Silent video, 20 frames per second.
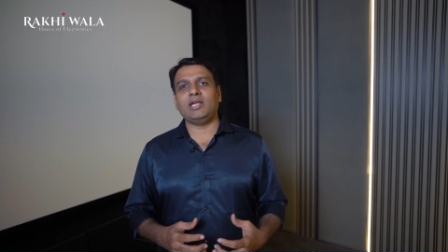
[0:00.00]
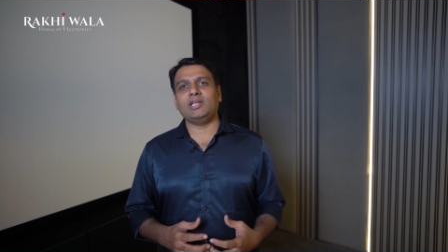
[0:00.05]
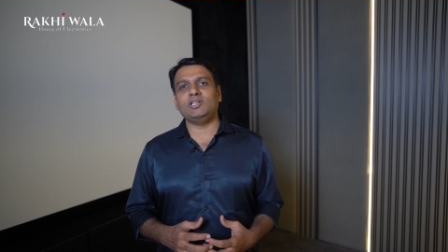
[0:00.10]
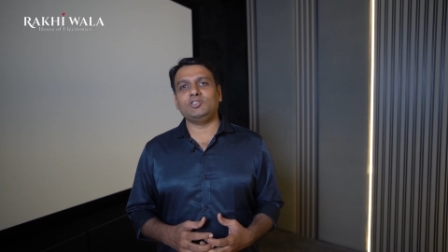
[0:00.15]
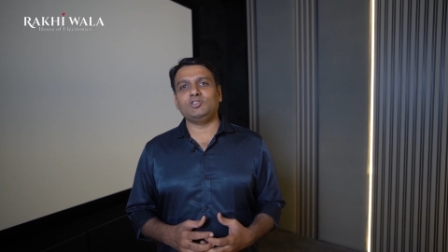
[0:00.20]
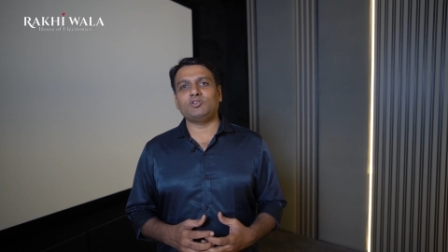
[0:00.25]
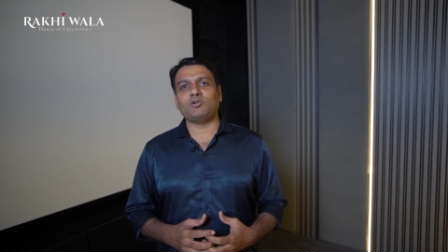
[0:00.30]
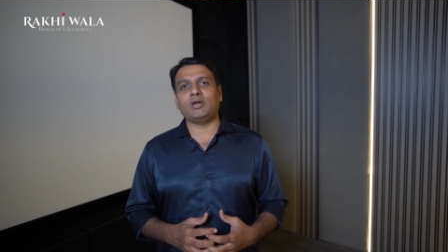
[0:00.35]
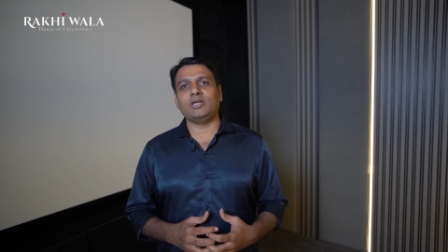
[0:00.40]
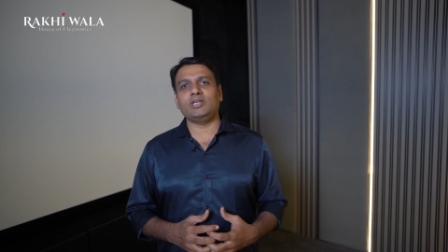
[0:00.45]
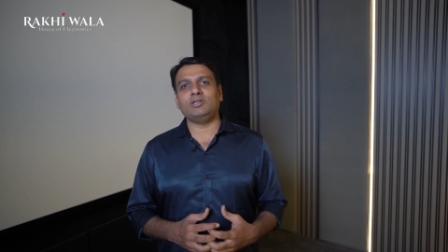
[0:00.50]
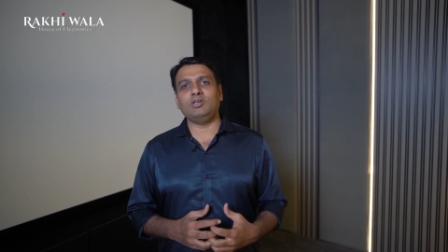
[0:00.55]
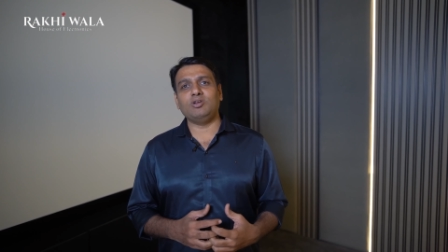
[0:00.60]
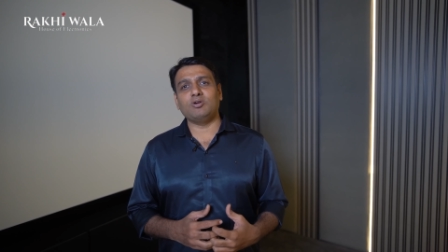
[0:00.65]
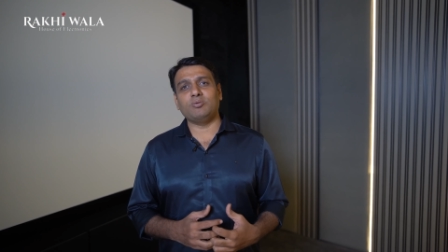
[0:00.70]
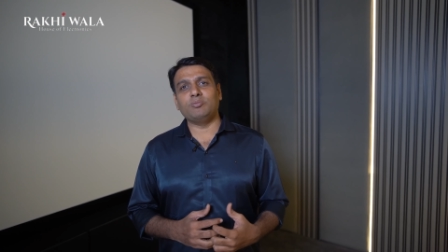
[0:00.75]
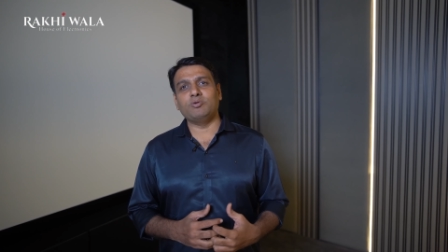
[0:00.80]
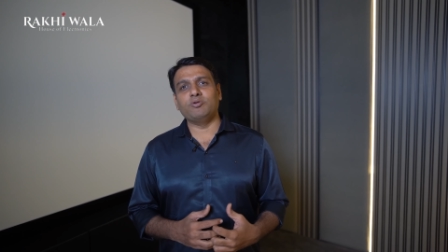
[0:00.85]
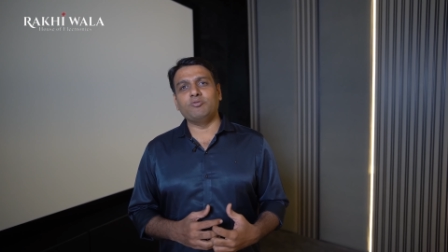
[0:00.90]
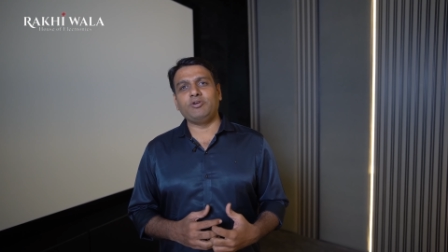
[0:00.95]
enjoying
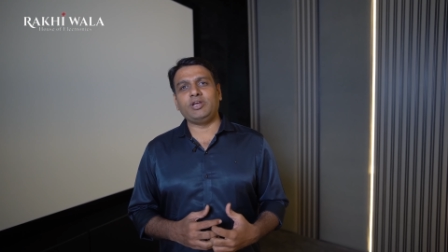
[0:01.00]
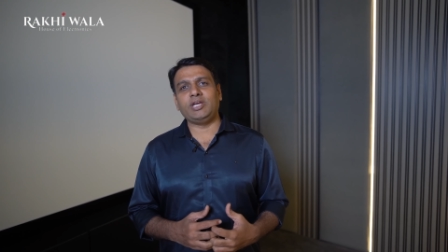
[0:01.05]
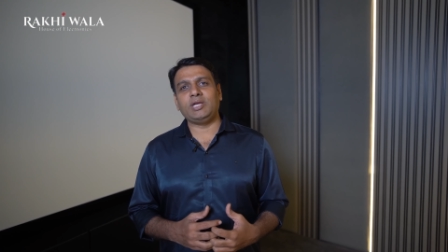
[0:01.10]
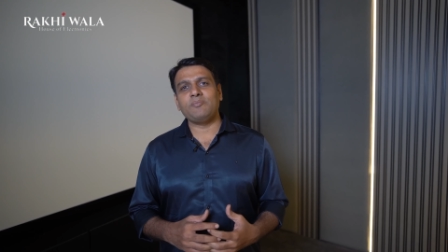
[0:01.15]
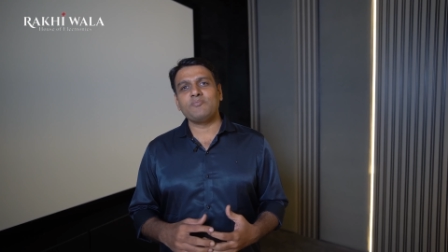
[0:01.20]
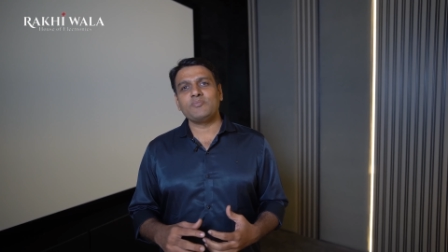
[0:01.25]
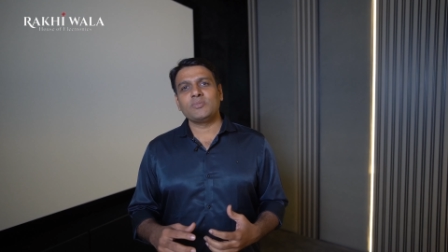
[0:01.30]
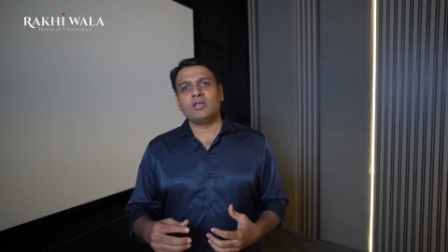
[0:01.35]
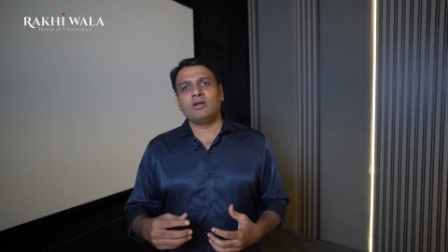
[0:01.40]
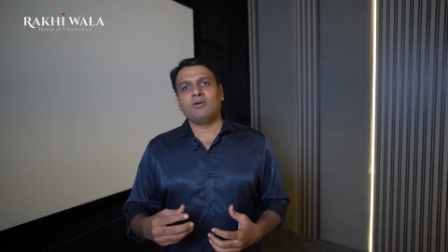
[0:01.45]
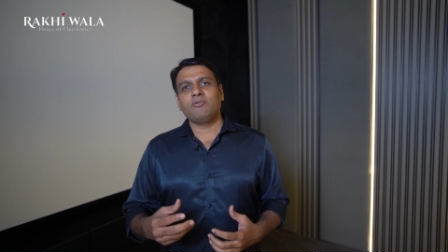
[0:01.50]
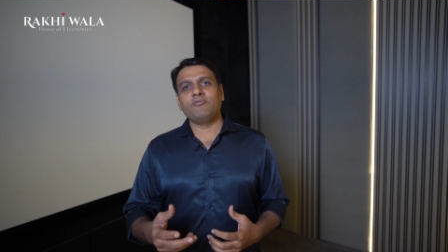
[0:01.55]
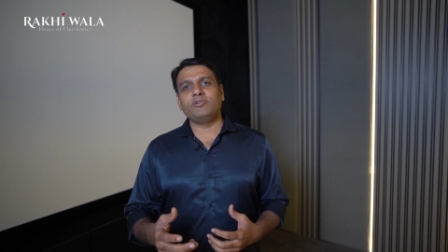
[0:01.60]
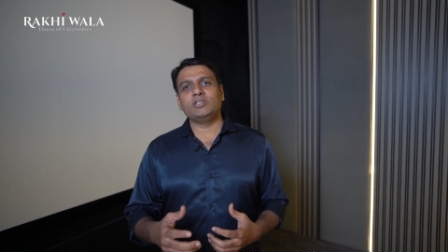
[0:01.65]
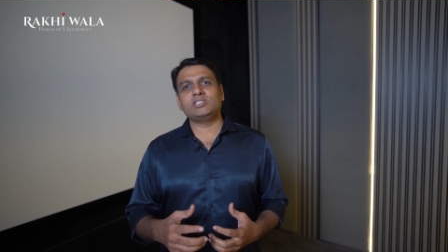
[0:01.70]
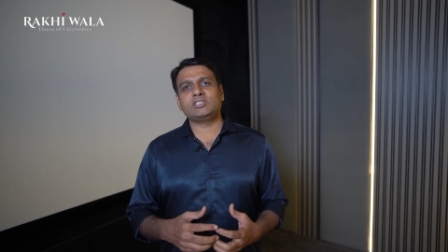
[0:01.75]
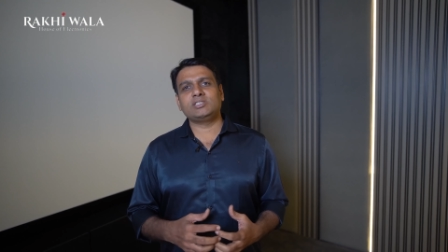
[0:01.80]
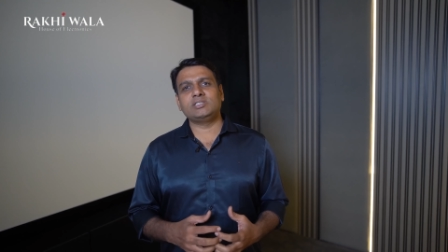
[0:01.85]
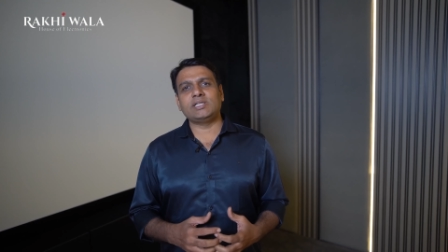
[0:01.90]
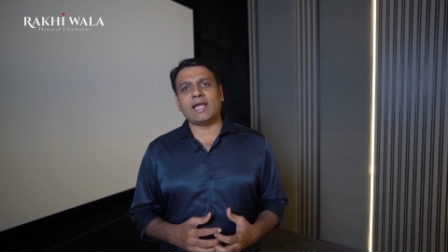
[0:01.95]
your movie
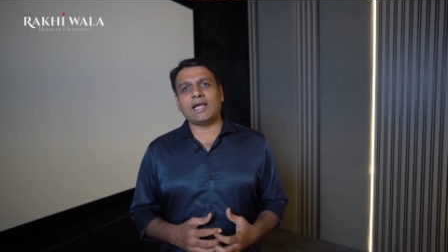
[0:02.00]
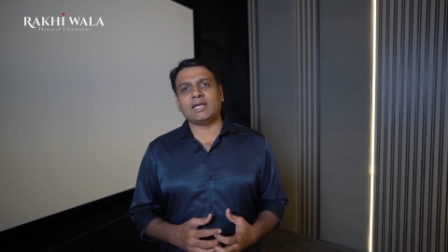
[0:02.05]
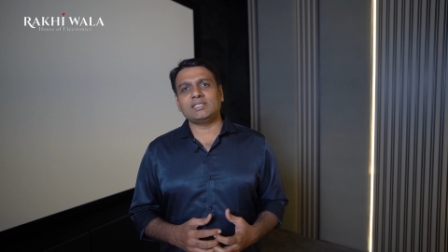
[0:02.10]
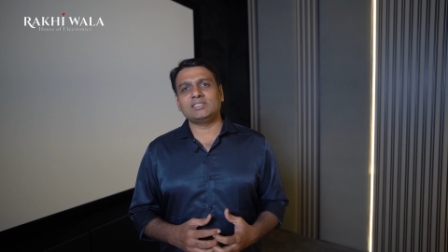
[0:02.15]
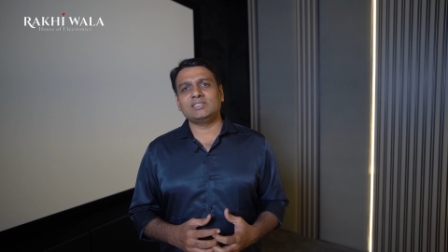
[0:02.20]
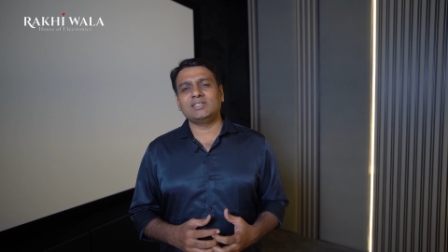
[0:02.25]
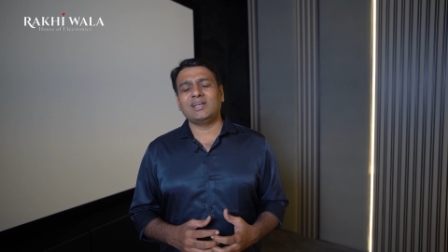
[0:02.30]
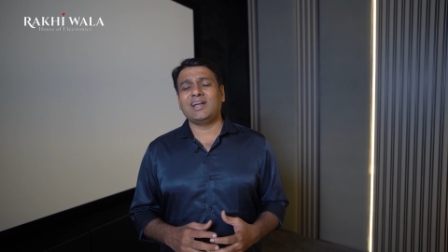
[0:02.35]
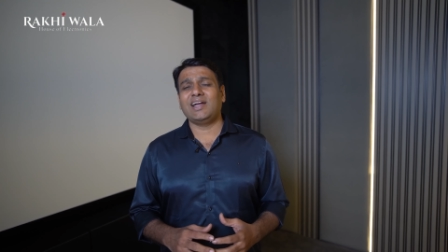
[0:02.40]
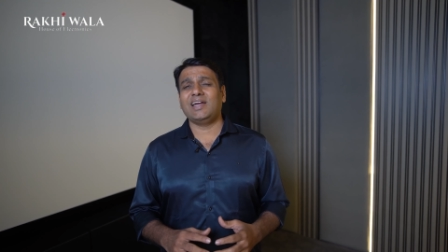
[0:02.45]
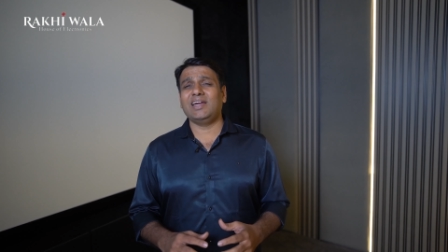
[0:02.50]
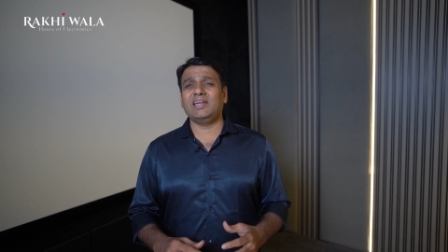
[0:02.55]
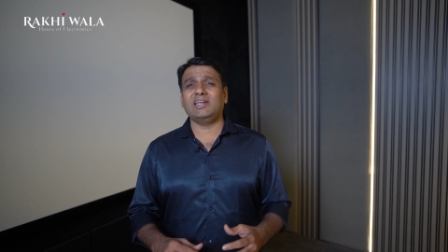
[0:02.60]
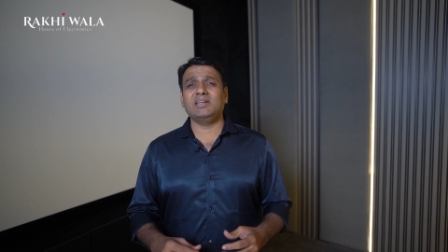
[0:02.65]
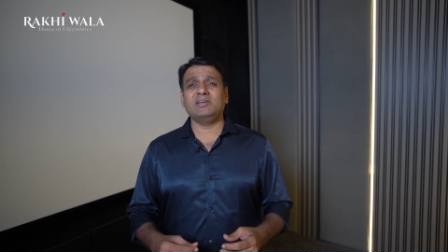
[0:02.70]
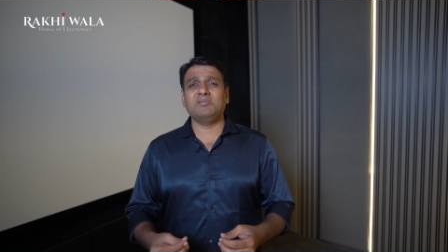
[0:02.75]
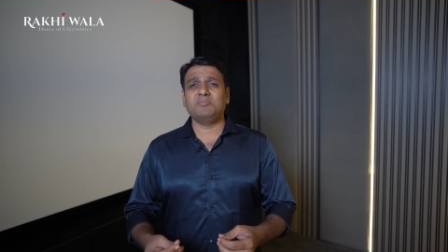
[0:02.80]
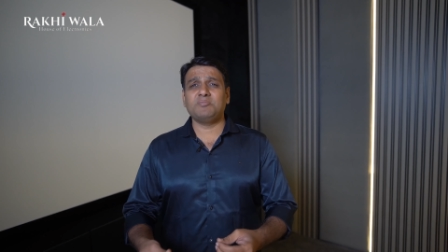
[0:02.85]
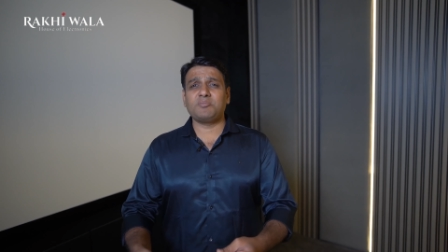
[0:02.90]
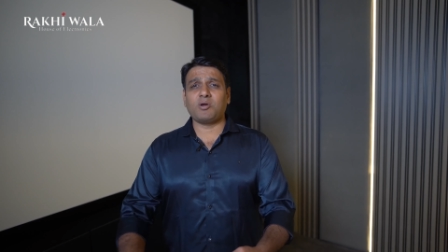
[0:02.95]
with snacks,
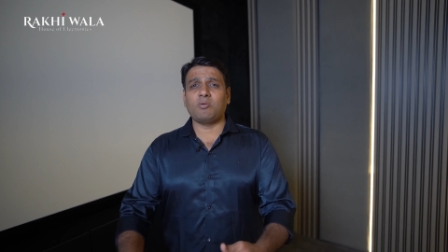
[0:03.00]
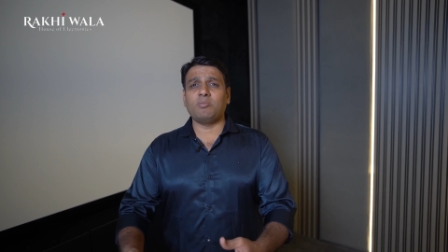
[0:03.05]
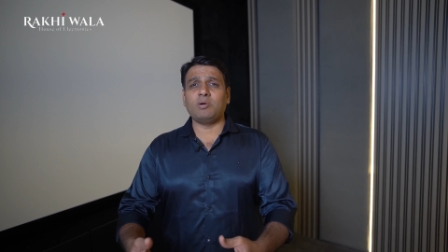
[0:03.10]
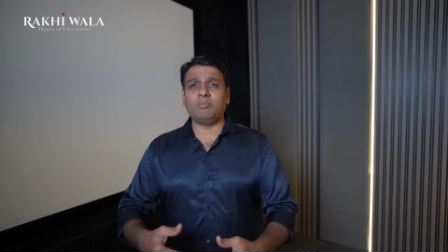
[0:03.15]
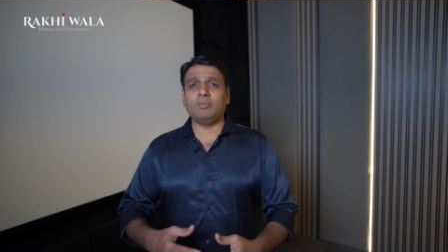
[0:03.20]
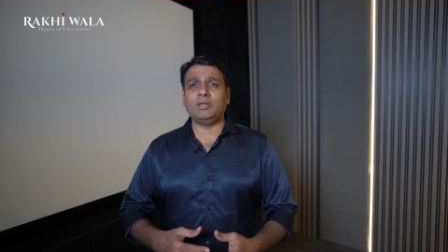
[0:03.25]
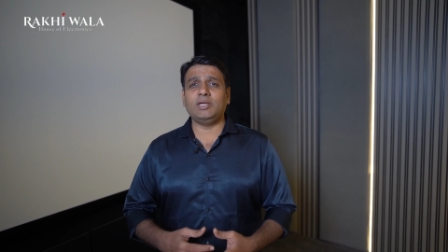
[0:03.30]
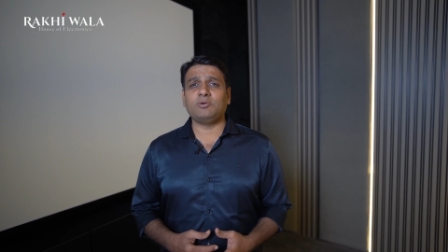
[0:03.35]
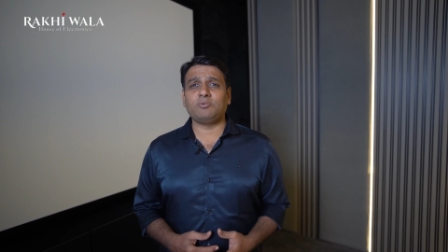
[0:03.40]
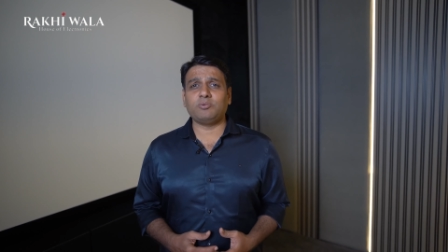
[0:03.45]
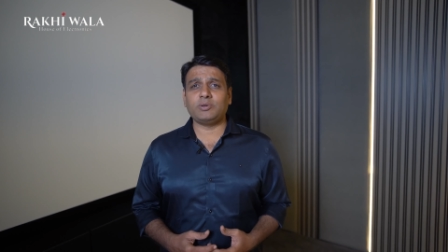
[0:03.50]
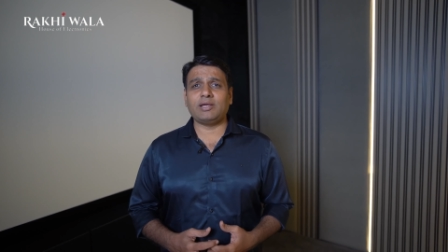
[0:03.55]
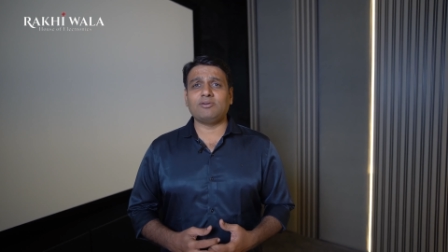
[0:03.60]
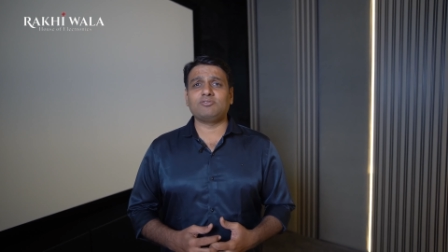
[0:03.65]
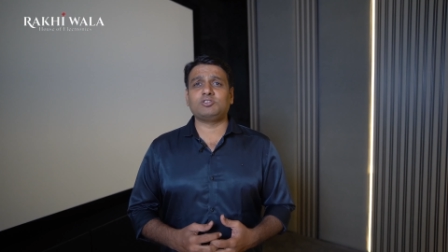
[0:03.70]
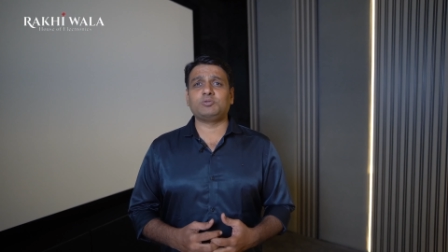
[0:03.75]
and probably it would have